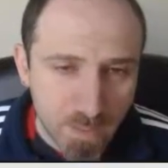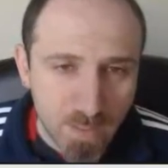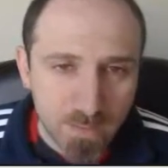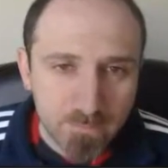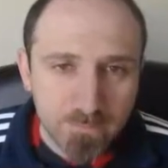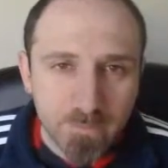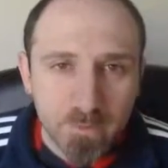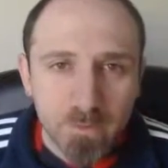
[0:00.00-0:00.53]

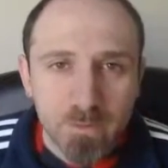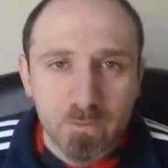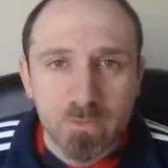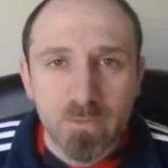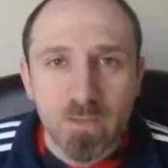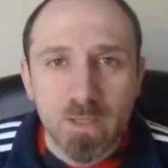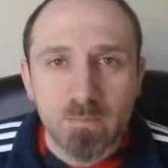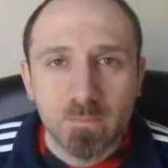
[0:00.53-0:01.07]
very
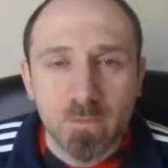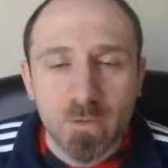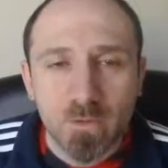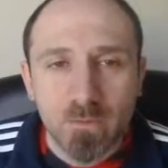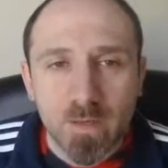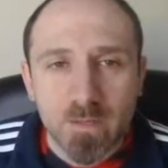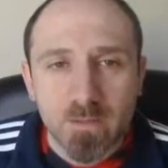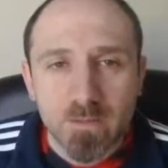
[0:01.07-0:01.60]
good long
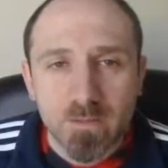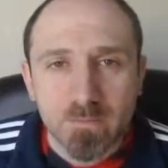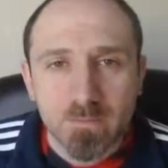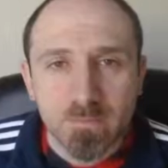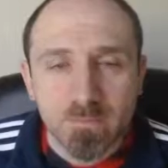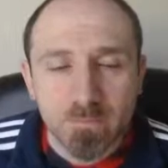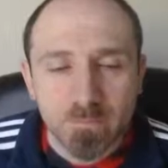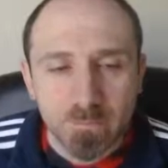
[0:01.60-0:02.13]
range
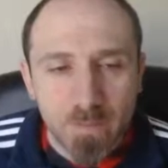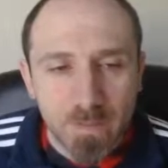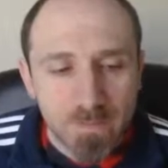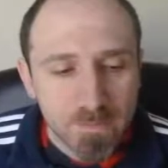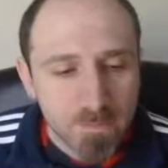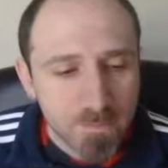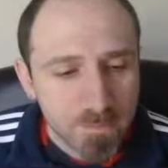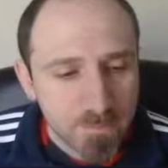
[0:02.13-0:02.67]

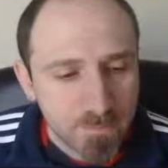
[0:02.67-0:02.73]
buttons.